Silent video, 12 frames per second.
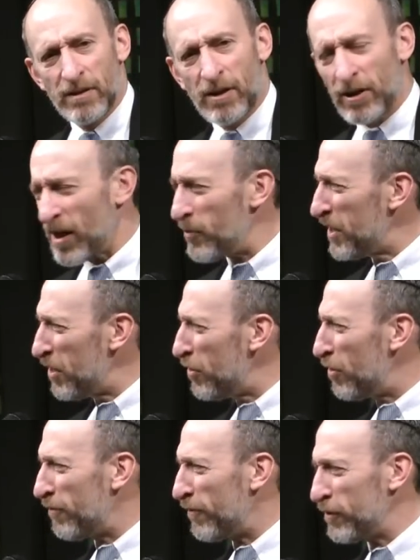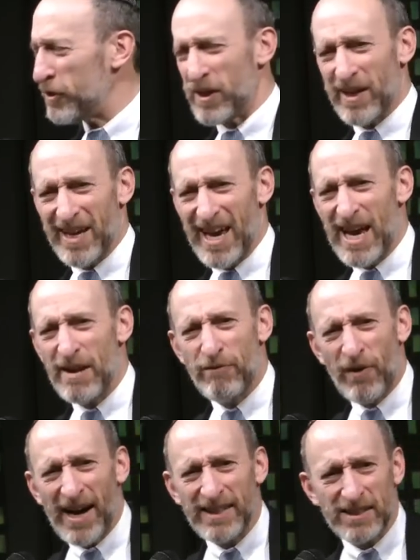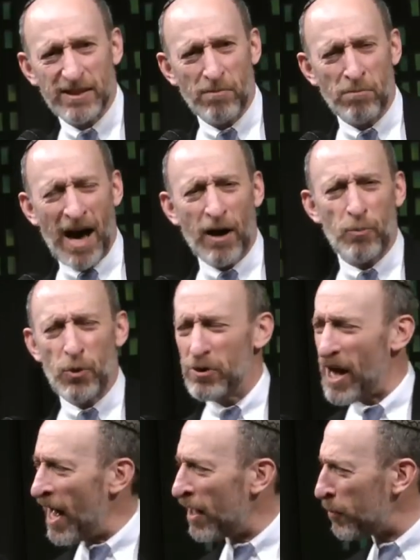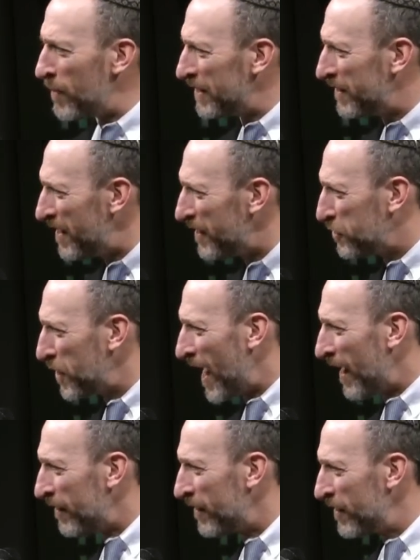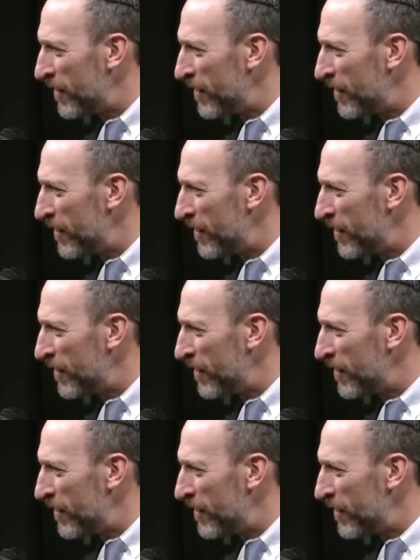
Columbia University invites Mahmoud Ahmadinejad